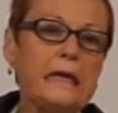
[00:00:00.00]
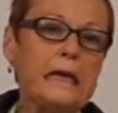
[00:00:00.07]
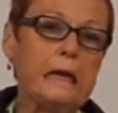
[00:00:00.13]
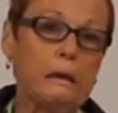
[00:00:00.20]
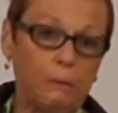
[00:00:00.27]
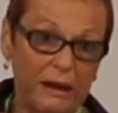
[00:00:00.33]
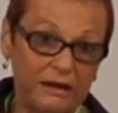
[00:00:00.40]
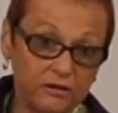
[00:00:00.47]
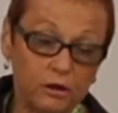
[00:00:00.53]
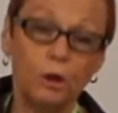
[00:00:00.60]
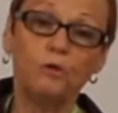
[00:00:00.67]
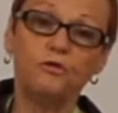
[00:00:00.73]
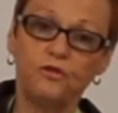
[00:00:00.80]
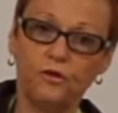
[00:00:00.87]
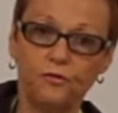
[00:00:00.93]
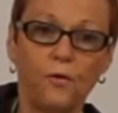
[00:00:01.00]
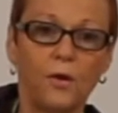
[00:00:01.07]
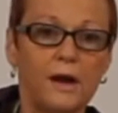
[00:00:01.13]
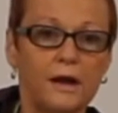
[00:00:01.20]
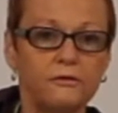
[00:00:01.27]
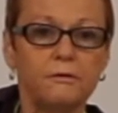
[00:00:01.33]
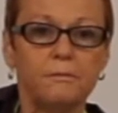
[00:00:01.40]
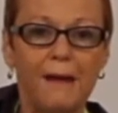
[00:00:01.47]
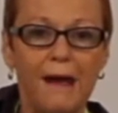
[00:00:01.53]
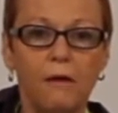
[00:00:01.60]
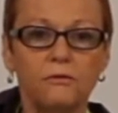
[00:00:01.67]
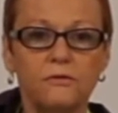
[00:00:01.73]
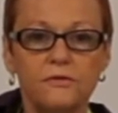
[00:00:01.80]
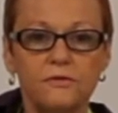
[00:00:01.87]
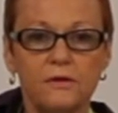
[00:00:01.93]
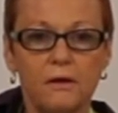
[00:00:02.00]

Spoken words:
he weighs close to 400 pounds.